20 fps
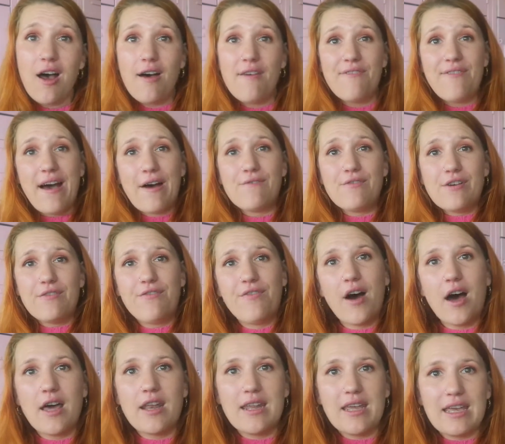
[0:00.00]
of
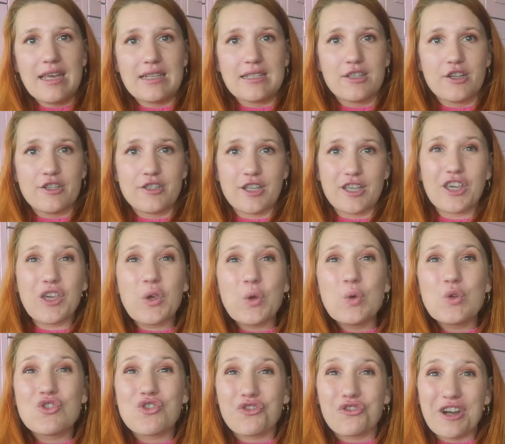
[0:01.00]
FabFitFun, is there's a
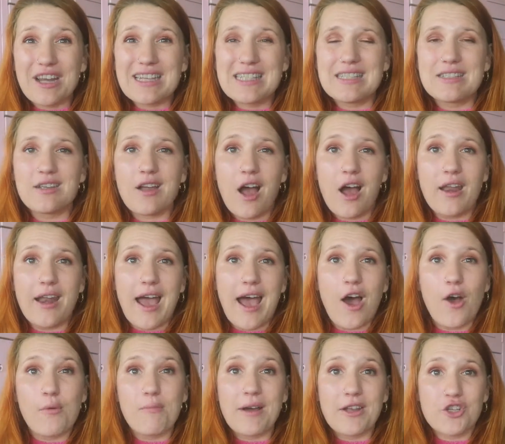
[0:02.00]
huge risk on
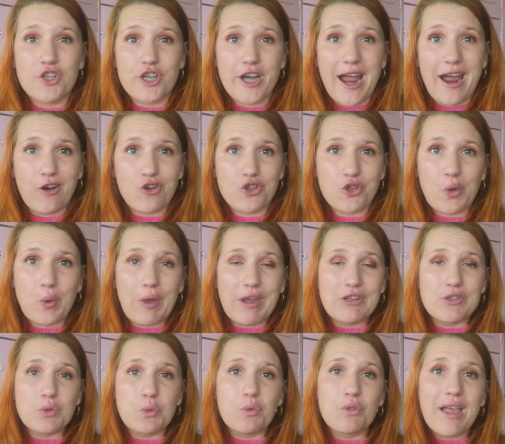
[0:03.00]
how much you're actually
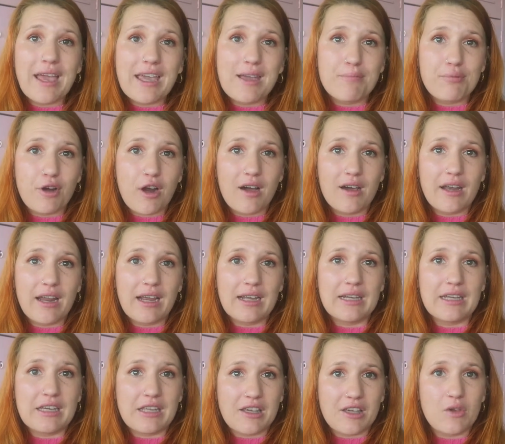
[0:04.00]
going to like a
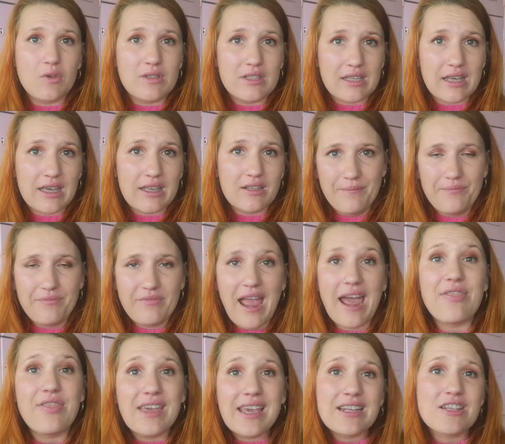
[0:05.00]
product and use it.
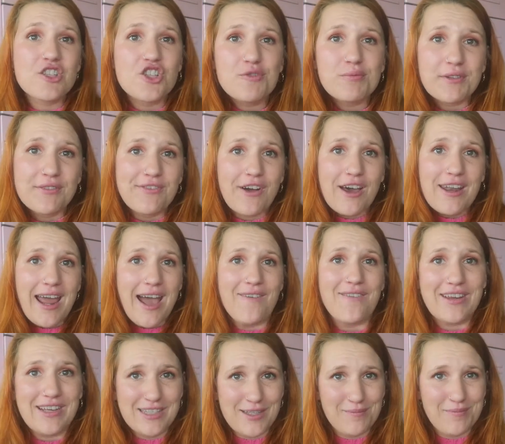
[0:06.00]
I think it's super fun
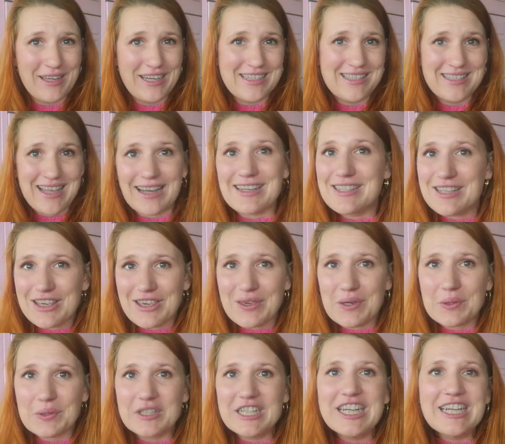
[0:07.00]
having something sent to
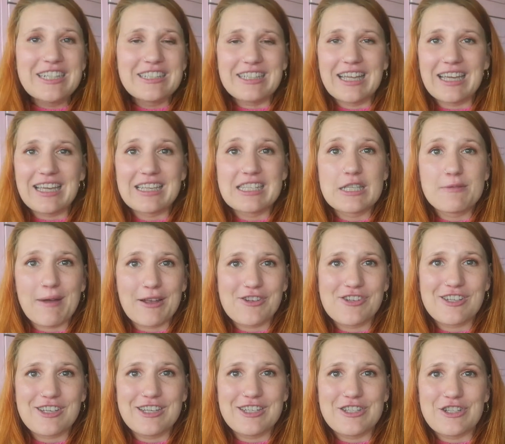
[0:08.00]
you, like
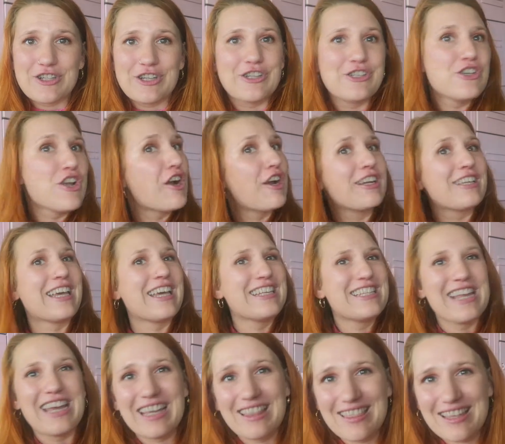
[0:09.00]
especially during dark
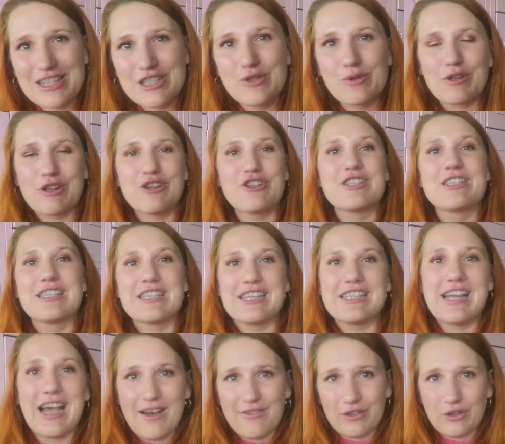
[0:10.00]
days like this when you just
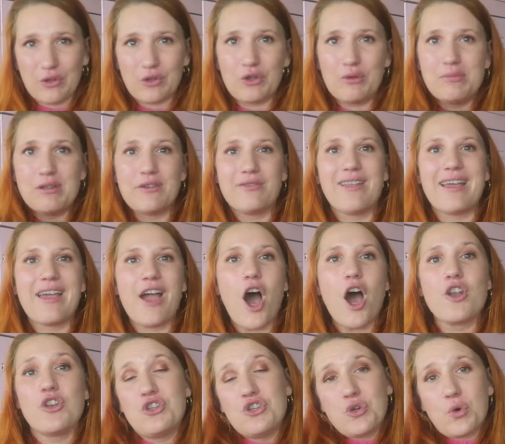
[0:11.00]
need to have a little bit of like
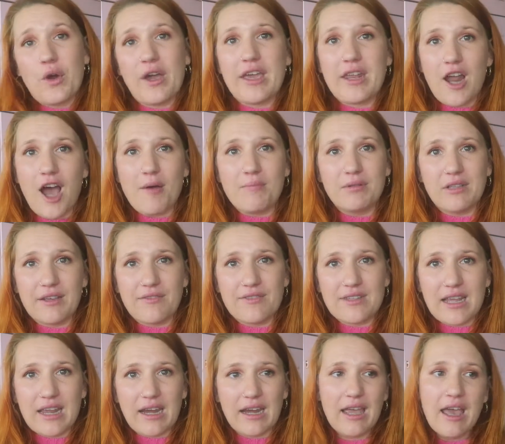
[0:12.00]
joy and
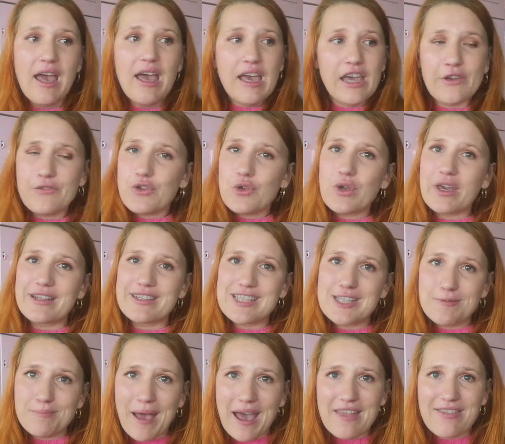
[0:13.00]
uplifting. If you can
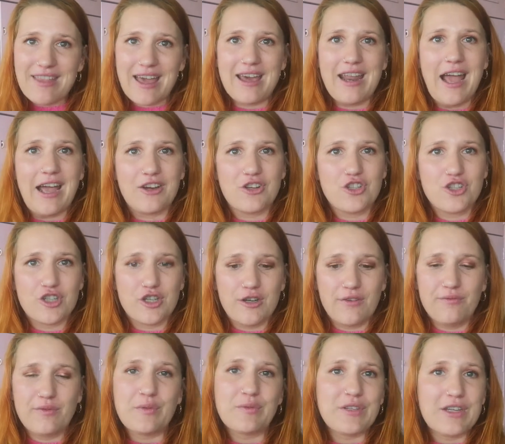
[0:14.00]
spend that extra
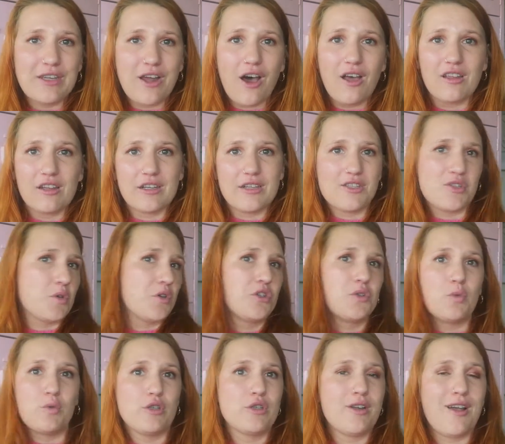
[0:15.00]
$50 or
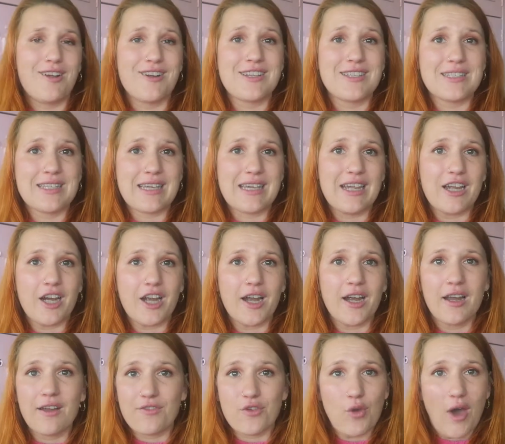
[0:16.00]
$200 a year,
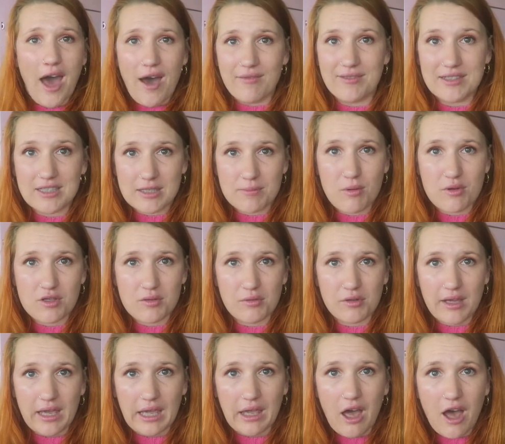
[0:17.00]
if you have a
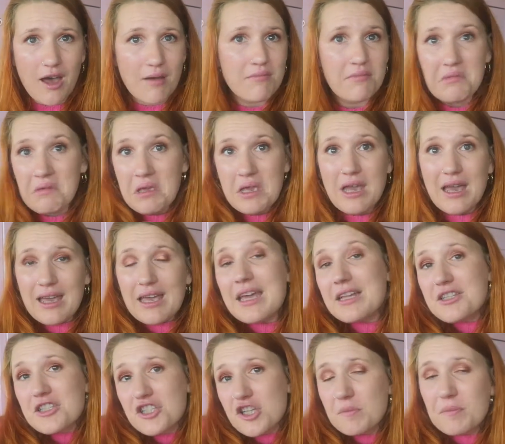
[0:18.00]
disposable income,
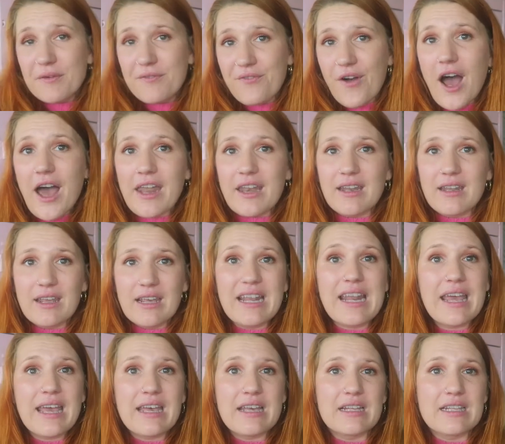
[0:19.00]
it's super fun.
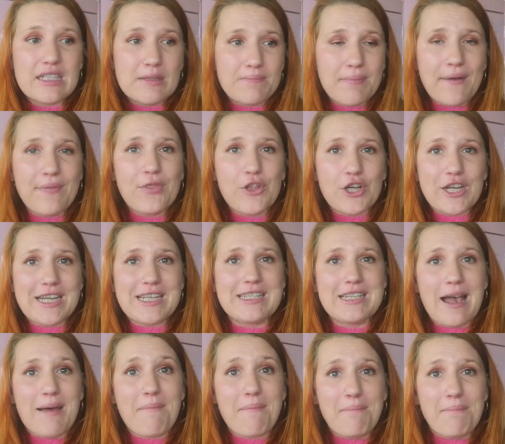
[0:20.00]
It is, but there is
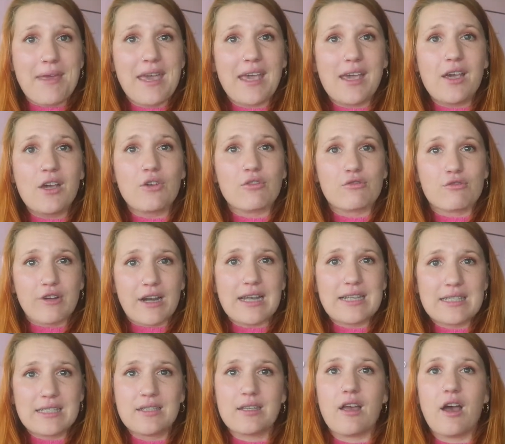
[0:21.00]
that big
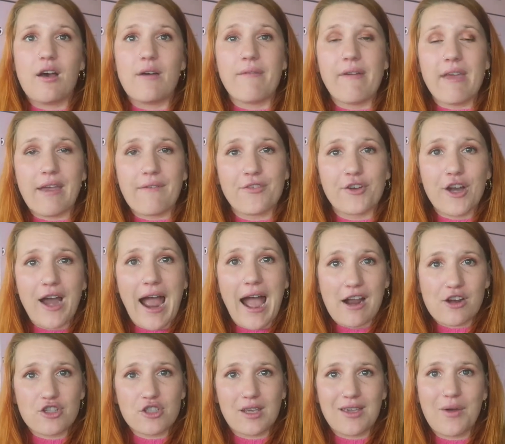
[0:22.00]
risk of if you're
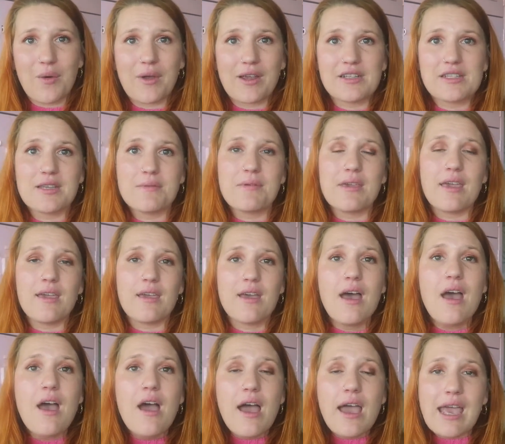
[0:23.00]
actually going to be
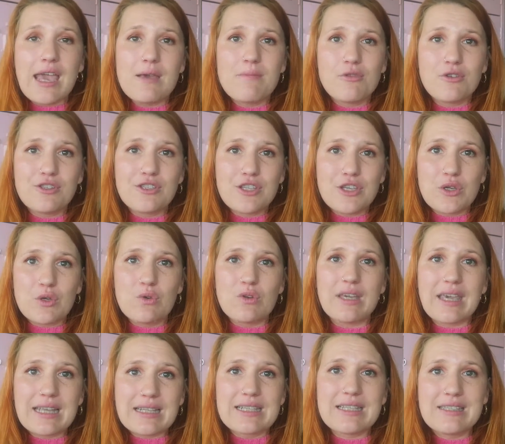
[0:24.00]
able to
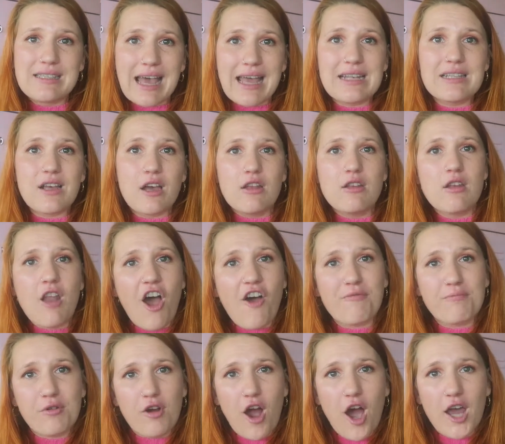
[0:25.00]
get sent
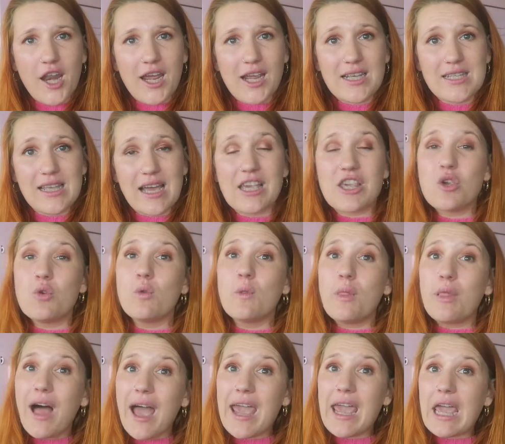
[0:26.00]
enough products that you
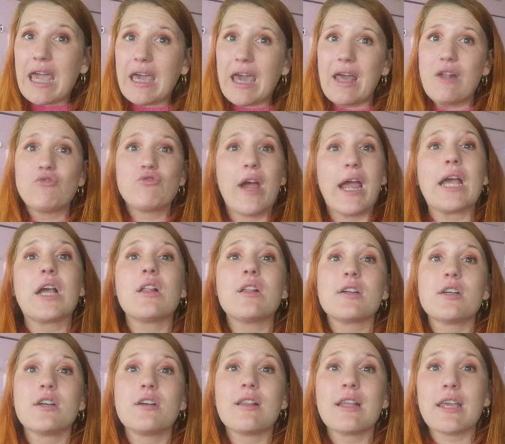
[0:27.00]
like and
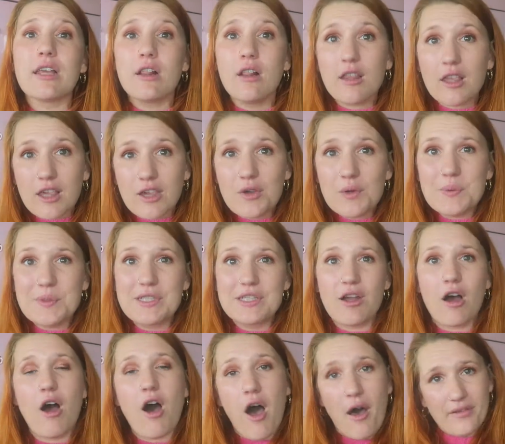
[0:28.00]
regularly use
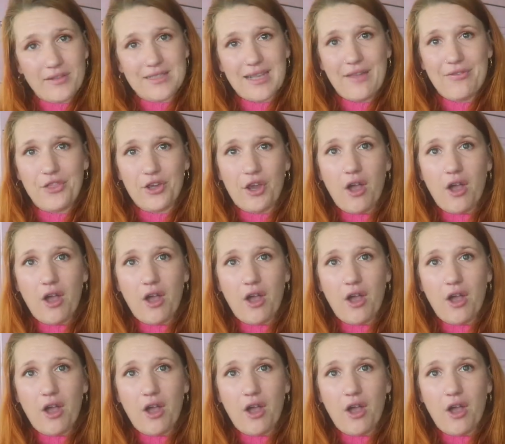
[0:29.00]
to offset the